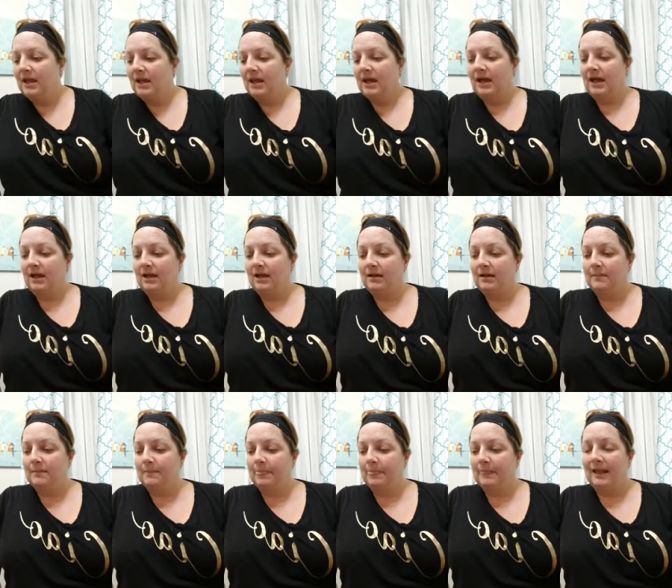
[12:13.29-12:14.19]

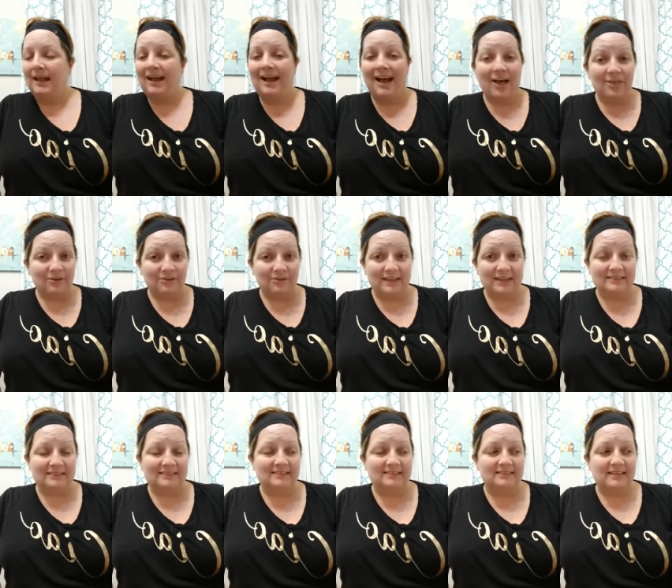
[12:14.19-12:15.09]
Other things.
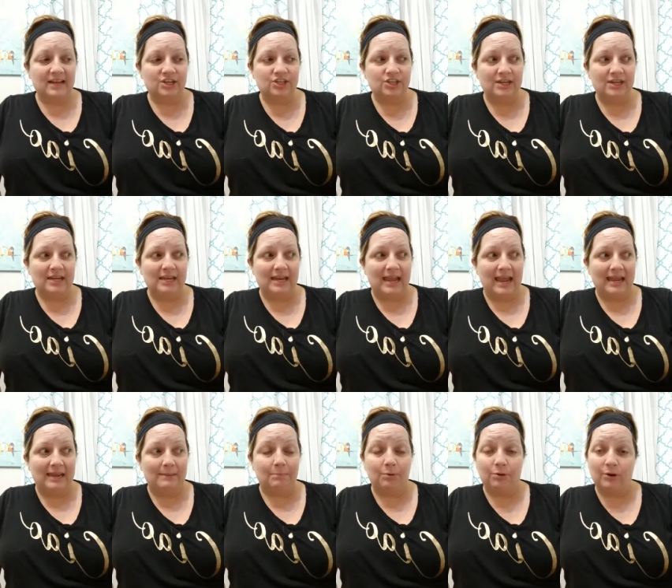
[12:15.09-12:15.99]
This is actually
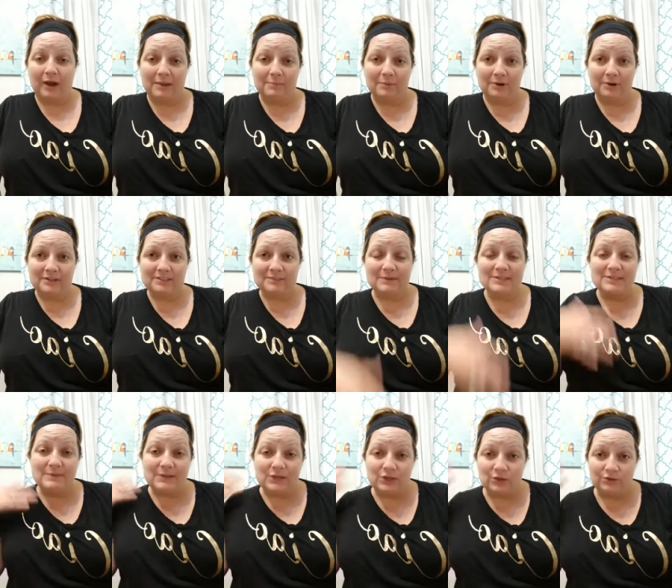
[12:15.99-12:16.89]
a primer. It's meant to
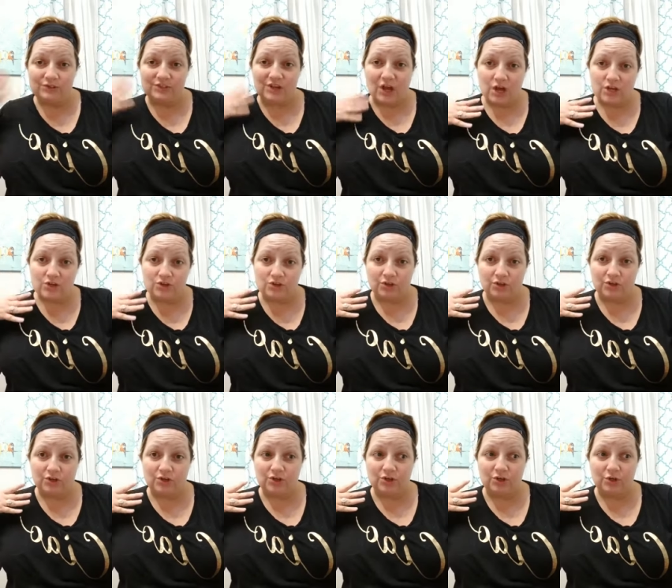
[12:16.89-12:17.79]
be used
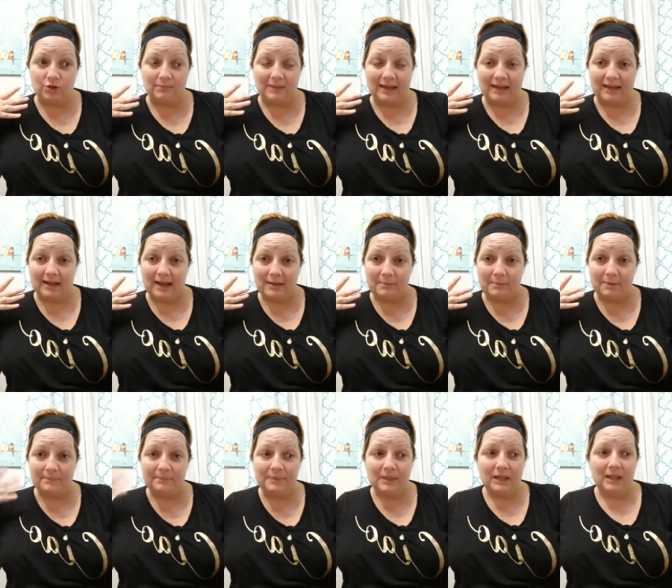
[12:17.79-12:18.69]
under your makeup.
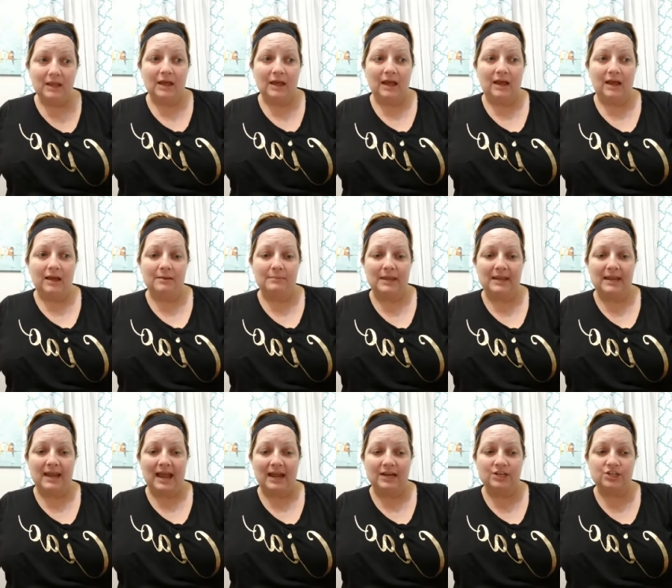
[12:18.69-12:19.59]
It
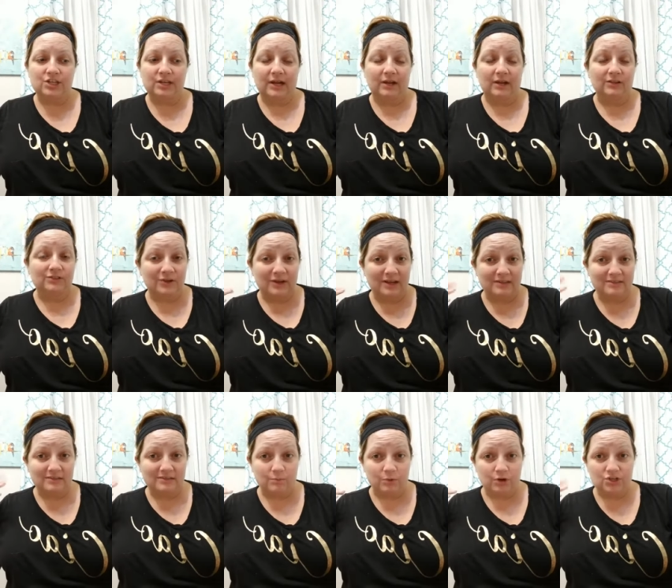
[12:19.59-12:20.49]
actually also has
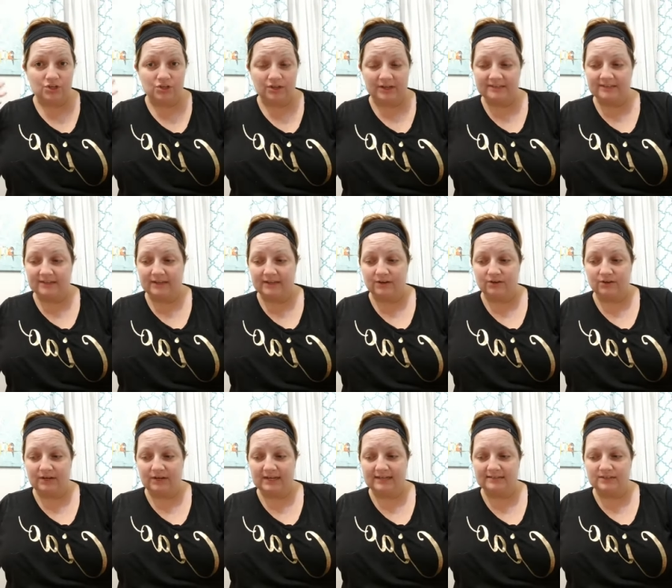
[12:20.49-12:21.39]
some moisturizing
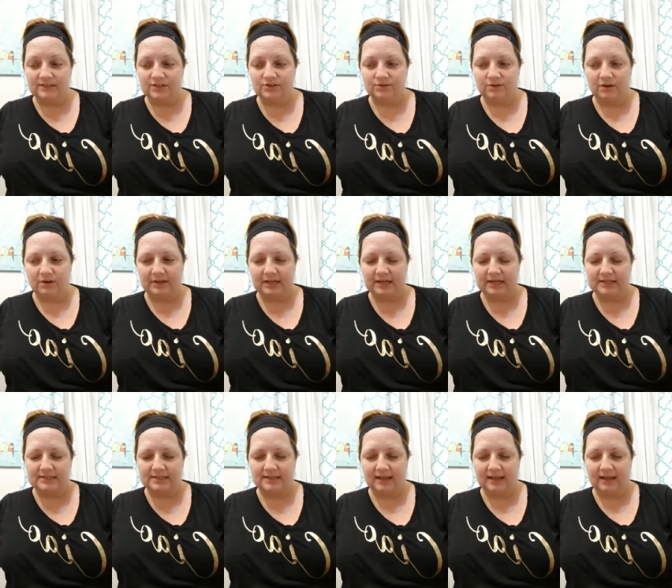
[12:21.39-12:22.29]
ingredients into it. I'll get
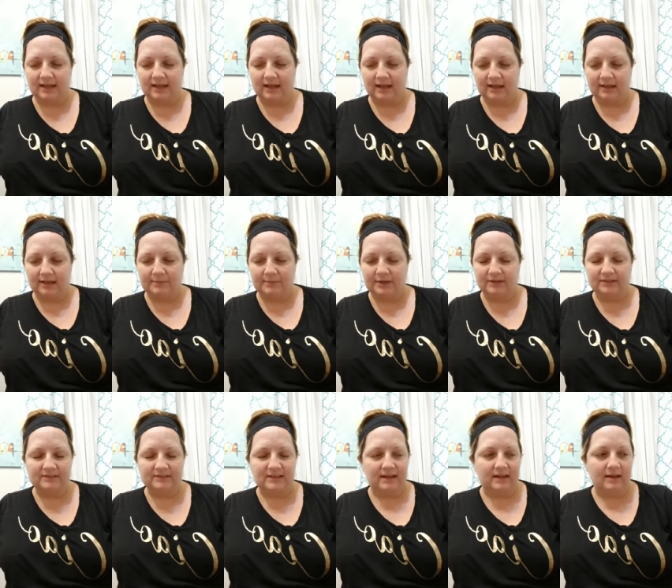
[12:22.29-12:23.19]
into that here in a
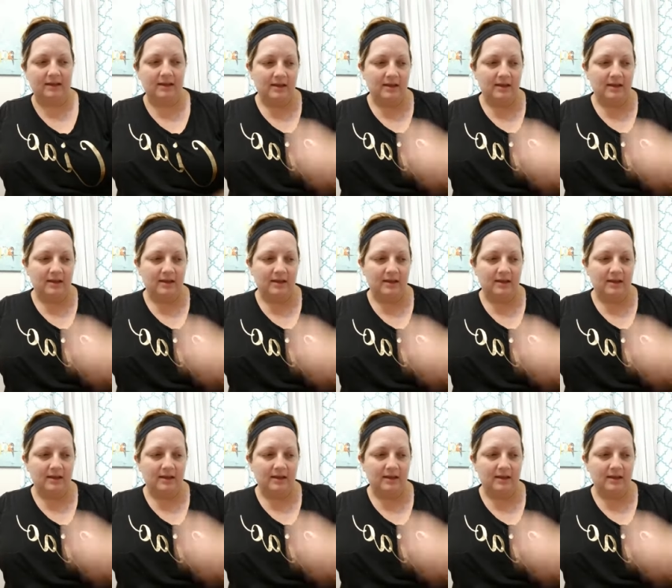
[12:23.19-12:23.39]
sec.